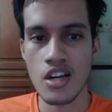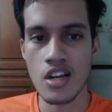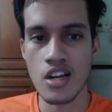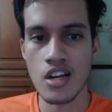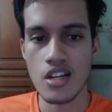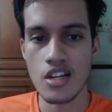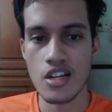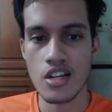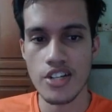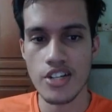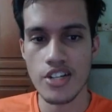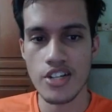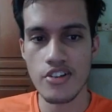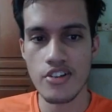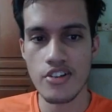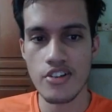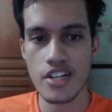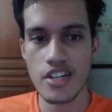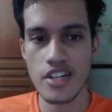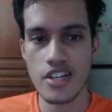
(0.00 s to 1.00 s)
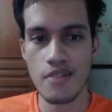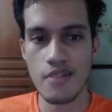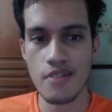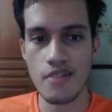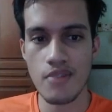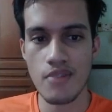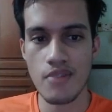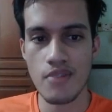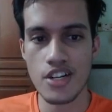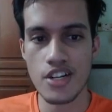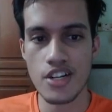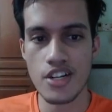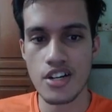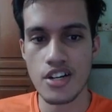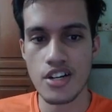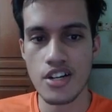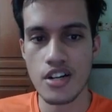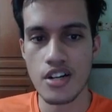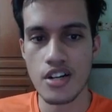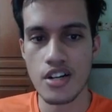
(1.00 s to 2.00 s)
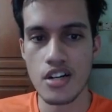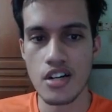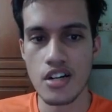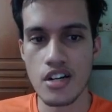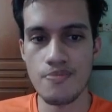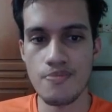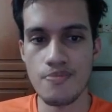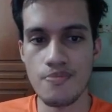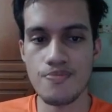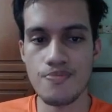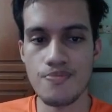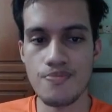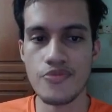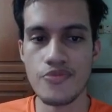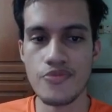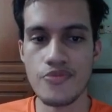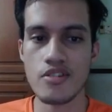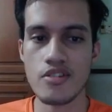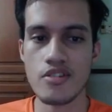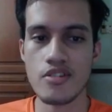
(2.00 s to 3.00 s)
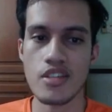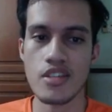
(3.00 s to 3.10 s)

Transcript: generate that much how do you say it,